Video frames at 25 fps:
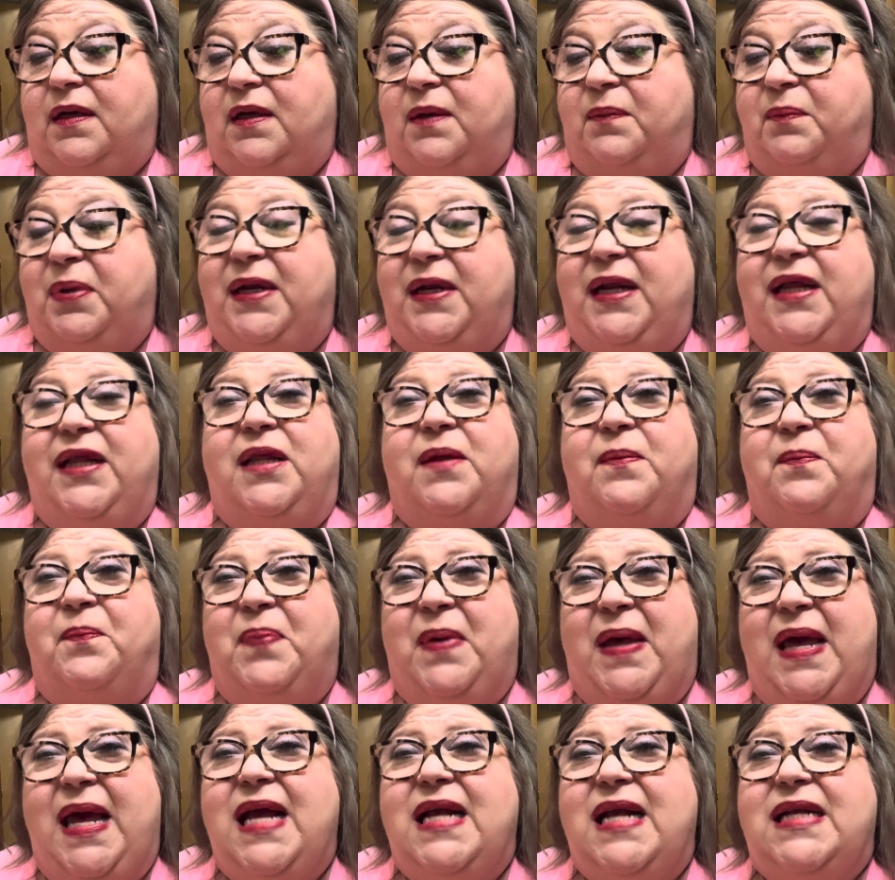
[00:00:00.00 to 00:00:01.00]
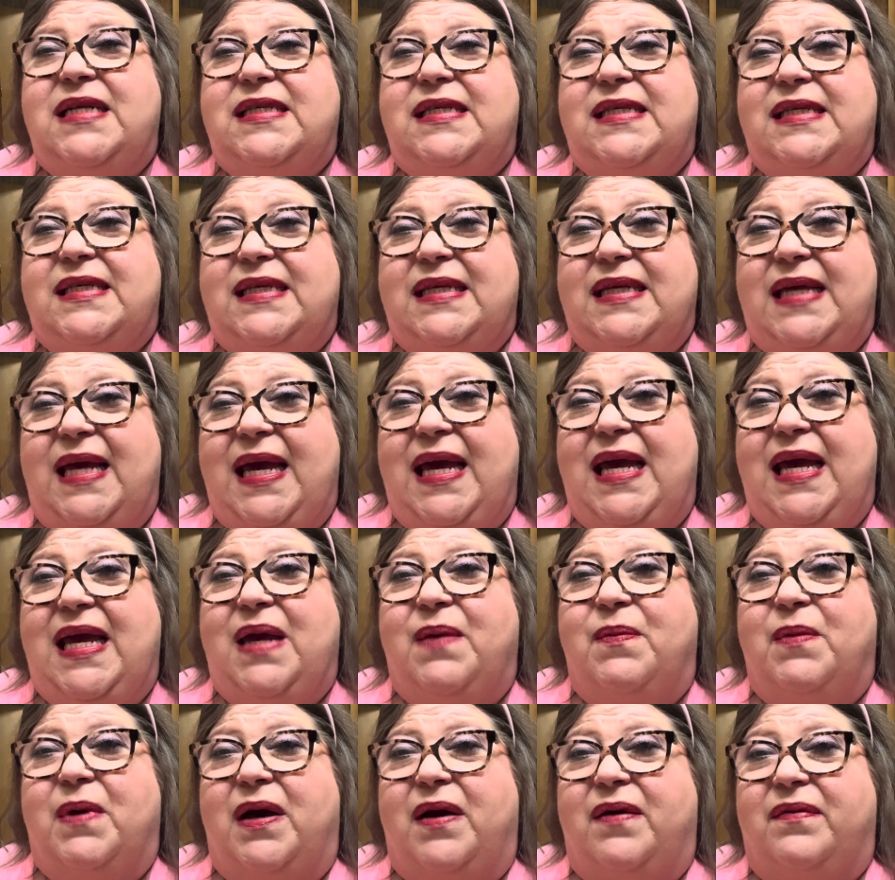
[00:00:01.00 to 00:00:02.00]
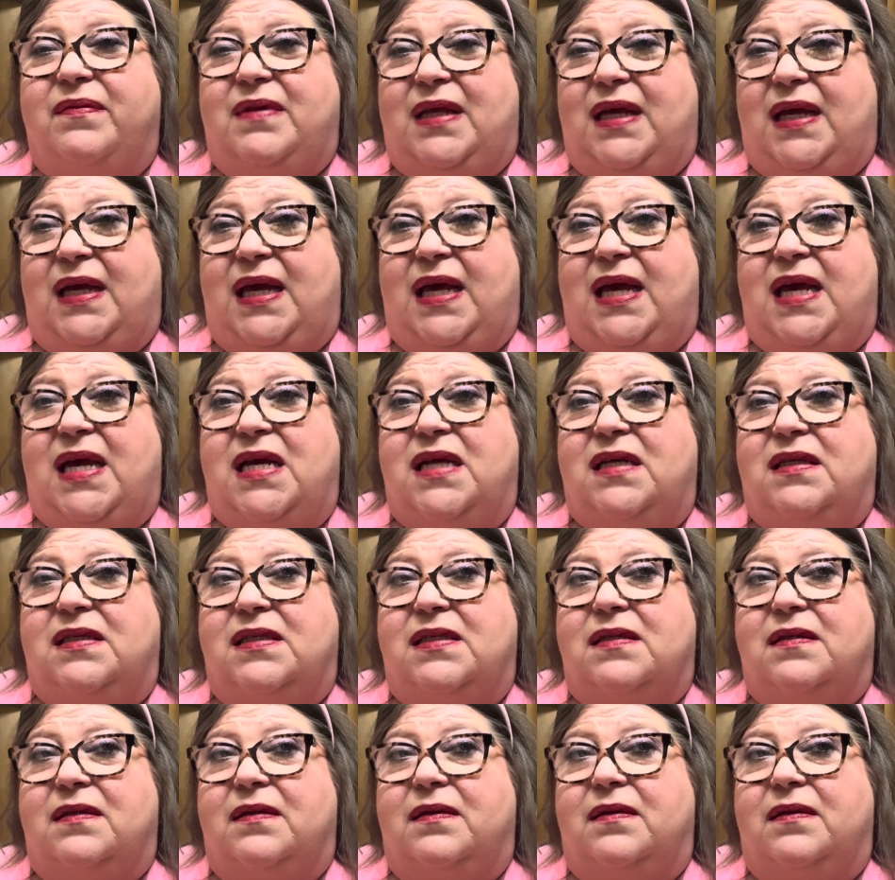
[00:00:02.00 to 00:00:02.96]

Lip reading: But in the big scheme of things,